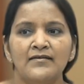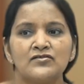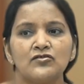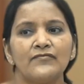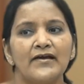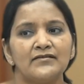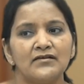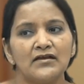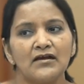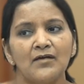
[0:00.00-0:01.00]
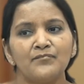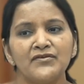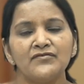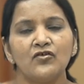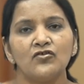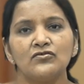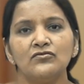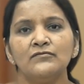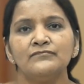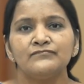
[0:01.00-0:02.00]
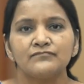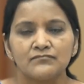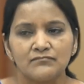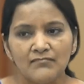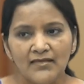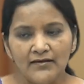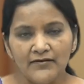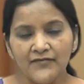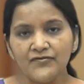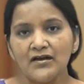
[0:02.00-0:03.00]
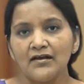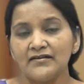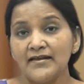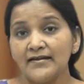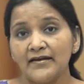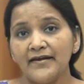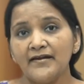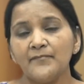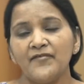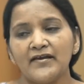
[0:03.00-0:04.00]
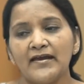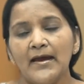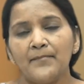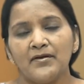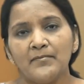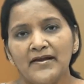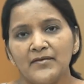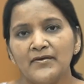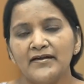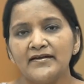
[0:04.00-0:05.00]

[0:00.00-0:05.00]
So whether the company want to, that again the working capital management,